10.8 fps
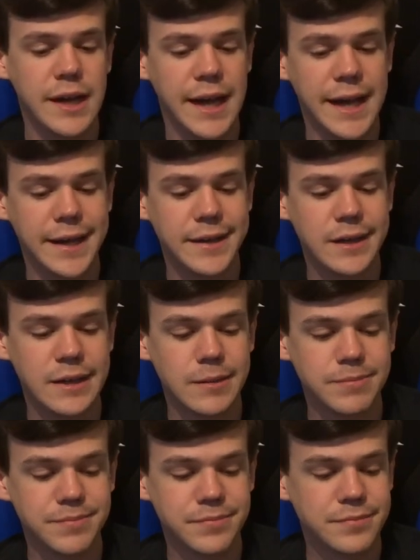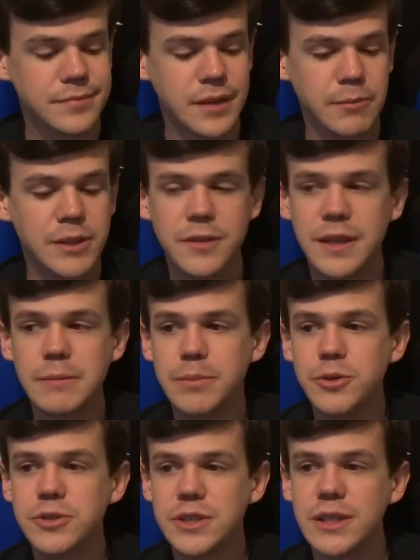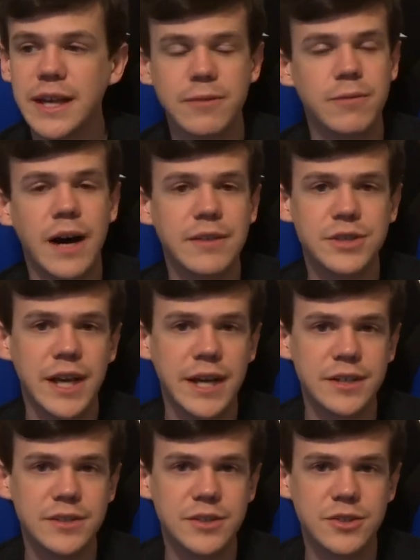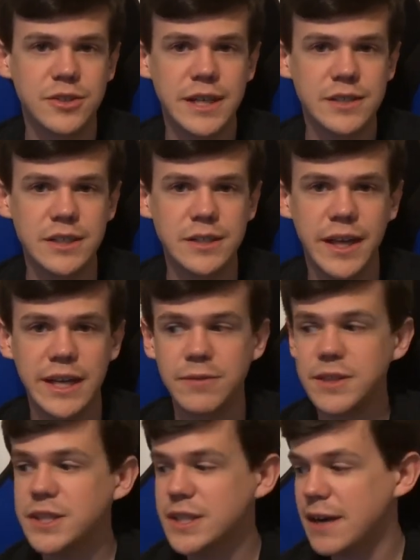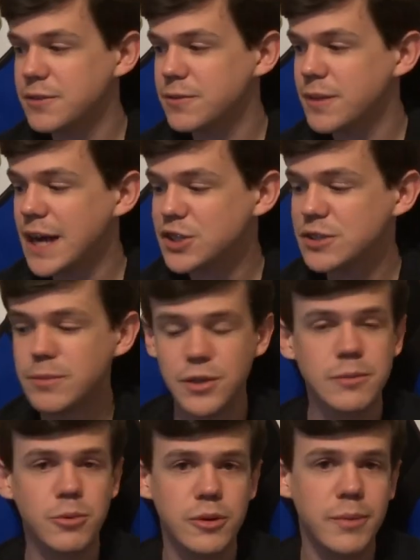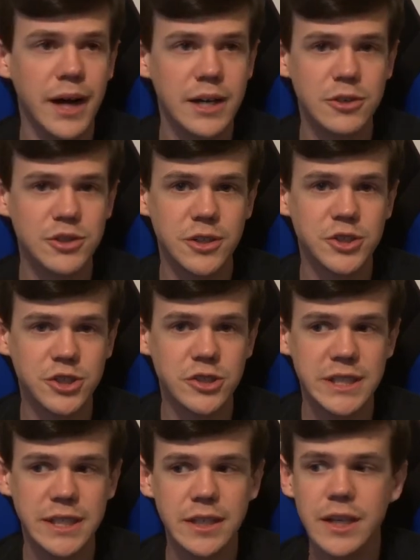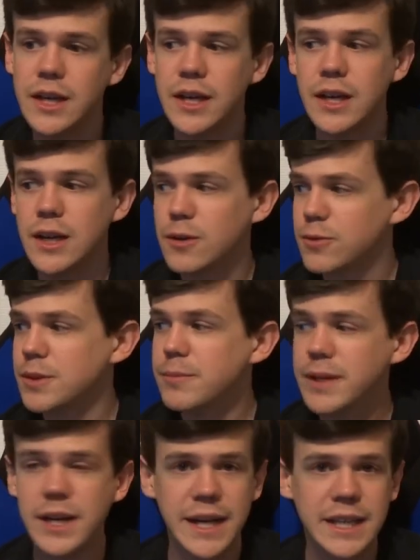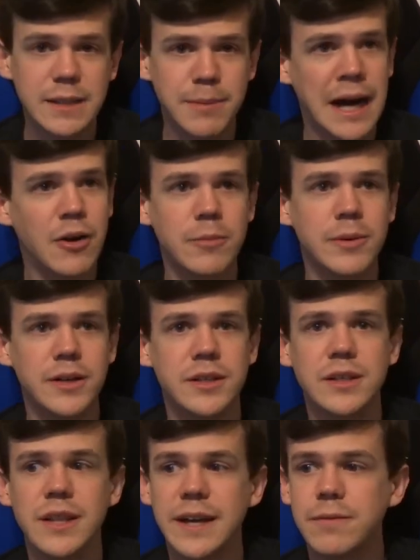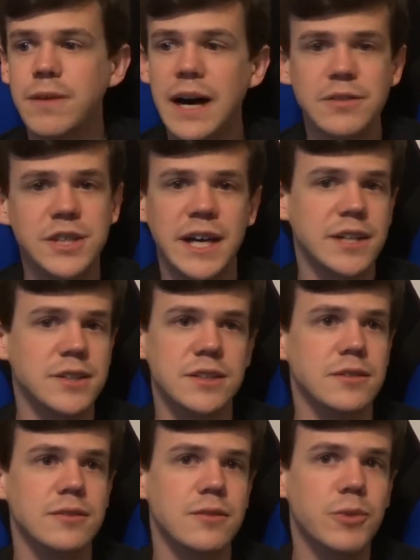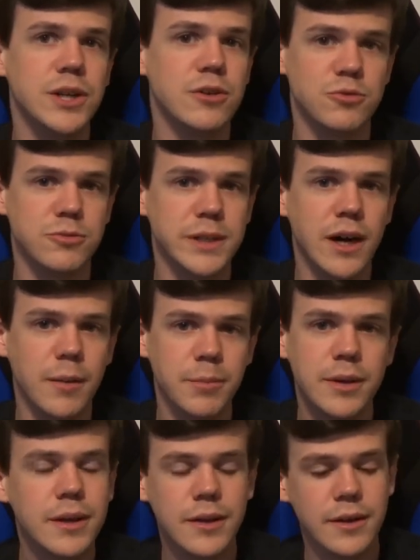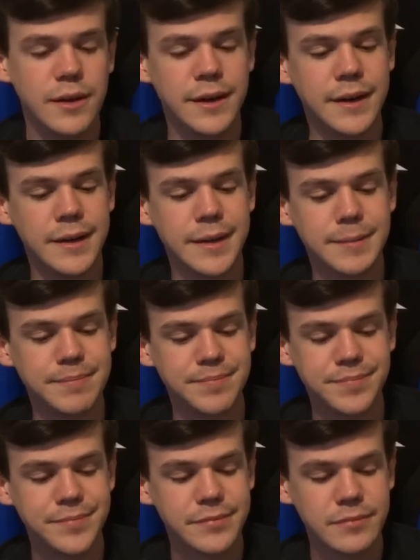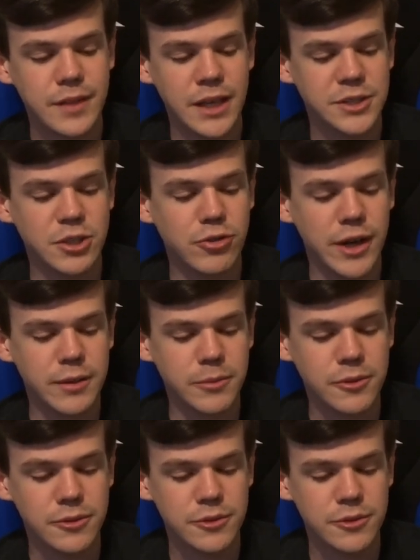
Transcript: And, um, I mean, the thing boots in like five seconds. It's crazy. Like, if it didn't have to flash the motherboard BIOS on the screen, from the minute I hit the power button in like five seconds, Windows would be up. Um, it's incredible.